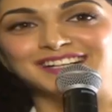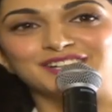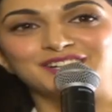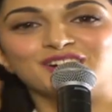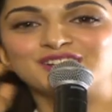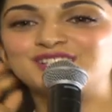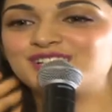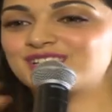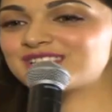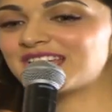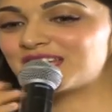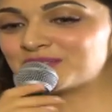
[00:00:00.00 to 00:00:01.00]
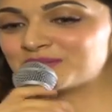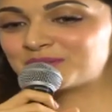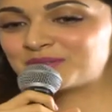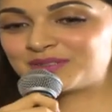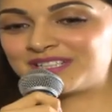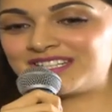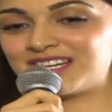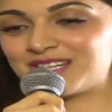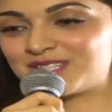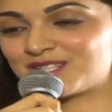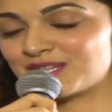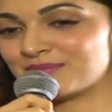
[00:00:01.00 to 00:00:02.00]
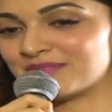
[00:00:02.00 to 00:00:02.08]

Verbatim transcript: uh, not just Telugu industry,